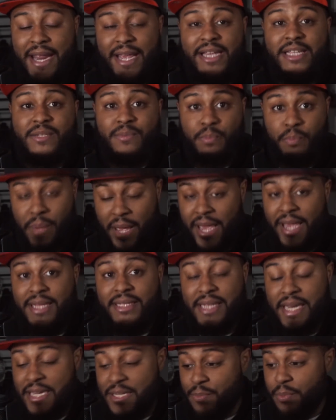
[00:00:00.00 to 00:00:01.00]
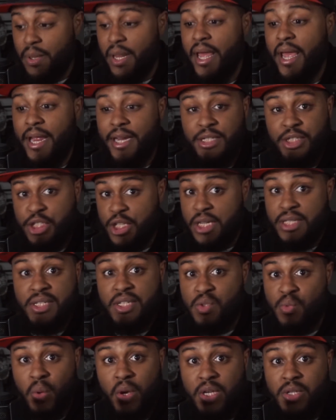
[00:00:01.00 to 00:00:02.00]
his pace and he's playing just
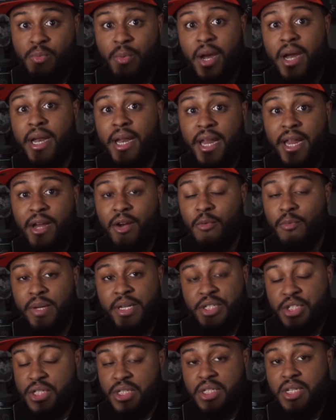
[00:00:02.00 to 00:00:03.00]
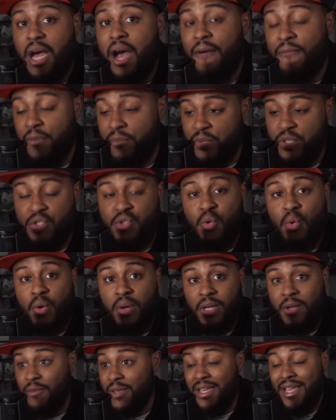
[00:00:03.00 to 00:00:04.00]
as well as Brandon Ingram is, just not from the
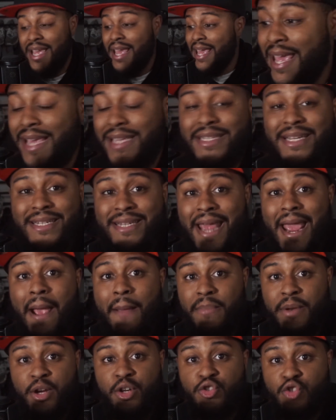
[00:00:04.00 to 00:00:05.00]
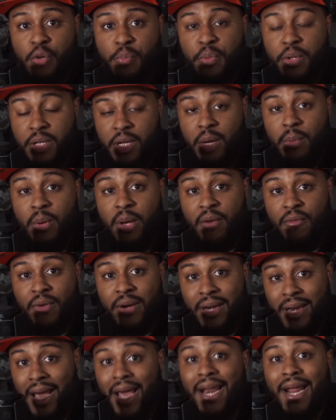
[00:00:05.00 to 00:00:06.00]
scoring level. He, he's a damn near triple double
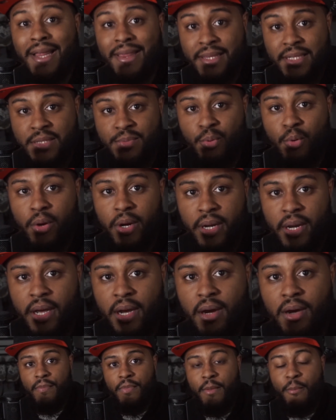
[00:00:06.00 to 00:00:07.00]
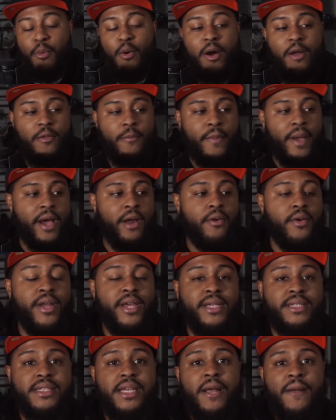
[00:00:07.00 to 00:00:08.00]
every night at this point now. The point of the matter
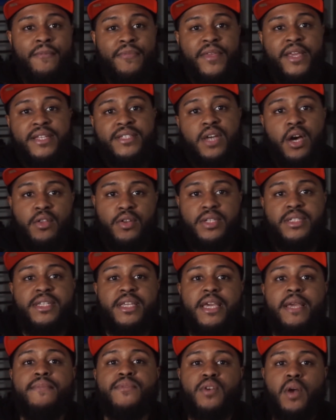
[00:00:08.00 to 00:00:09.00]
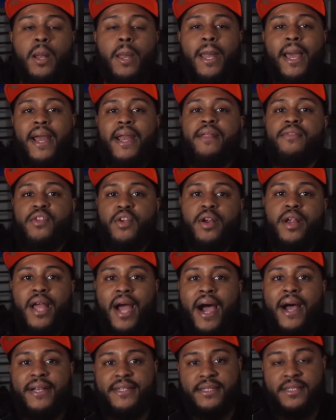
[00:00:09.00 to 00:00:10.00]
is, these other teams are letting their
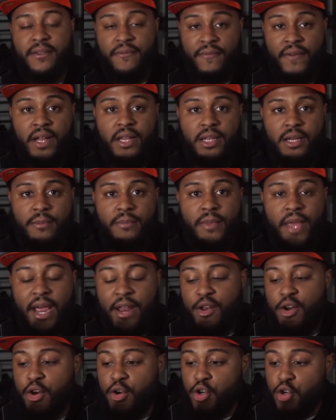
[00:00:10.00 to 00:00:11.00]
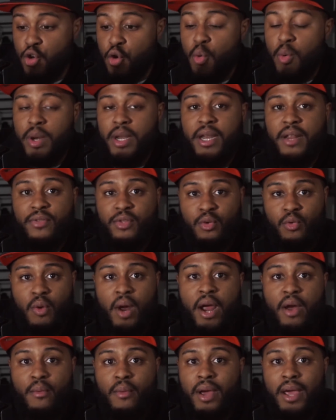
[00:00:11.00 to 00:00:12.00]
guys develop and they're doing it the
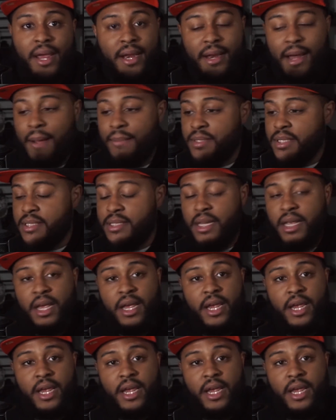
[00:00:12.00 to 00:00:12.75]
right way. And I'm just,